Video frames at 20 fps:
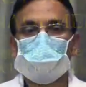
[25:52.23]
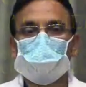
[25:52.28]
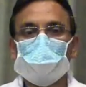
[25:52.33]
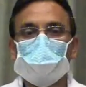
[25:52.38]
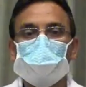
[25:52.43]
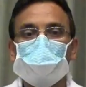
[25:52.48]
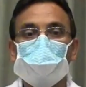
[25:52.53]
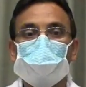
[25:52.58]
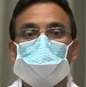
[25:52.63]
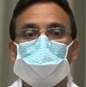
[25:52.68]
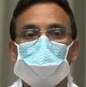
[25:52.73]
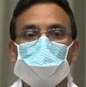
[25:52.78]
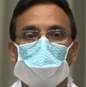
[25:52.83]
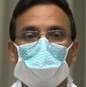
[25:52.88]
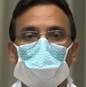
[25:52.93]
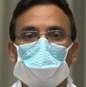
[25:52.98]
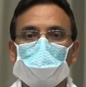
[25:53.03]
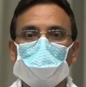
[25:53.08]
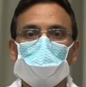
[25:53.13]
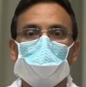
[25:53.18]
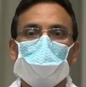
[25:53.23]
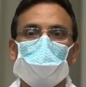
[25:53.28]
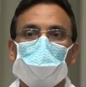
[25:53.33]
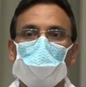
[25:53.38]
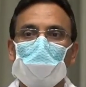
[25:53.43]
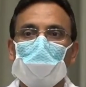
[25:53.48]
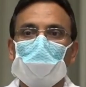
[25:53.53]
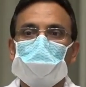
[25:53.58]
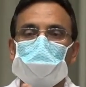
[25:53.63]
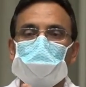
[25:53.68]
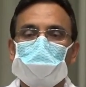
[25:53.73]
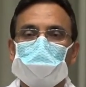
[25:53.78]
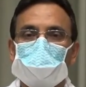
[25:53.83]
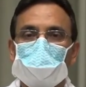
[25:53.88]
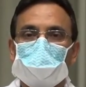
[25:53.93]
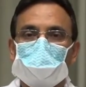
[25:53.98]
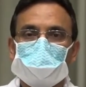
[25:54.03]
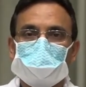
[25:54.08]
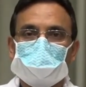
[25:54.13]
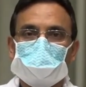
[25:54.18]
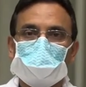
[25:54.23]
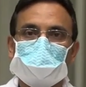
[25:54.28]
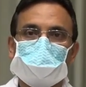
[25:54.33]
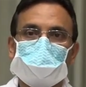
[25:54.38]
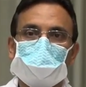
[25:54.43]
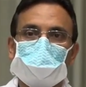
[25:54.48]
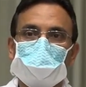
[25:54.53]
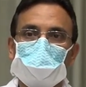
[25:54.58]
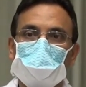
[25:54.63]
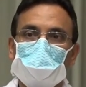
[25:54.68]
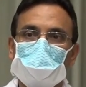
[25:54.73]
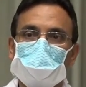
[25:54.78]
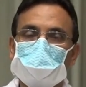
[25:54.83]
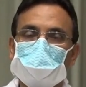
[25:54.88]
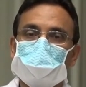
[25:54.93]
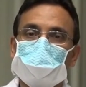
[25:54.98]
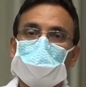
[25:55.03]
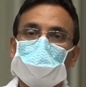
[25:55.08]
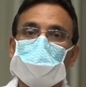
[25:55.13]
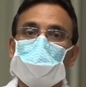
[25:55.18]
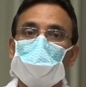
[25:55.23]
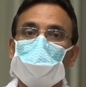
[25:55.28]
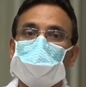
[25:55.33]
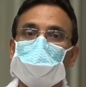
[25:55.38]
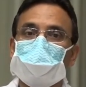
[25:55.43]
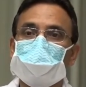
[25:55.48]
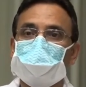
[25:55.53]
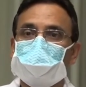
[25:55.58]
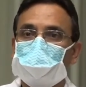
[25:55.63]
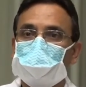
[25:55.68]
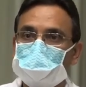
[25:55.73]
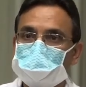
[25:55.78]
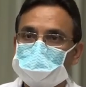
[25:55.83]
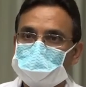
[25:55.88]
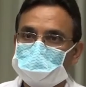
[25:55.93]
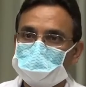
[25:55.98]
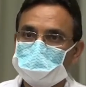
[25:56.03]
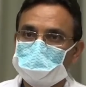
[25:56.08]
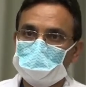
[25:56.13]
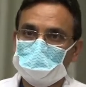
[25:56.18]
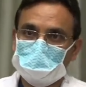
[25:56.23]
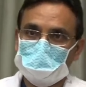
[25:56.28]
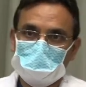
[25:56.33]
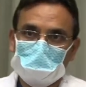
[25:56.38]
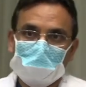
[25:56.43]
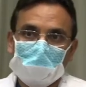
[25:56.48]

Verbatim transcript: that when you're walking, you're putting pressure on the foot where it's supposed to be.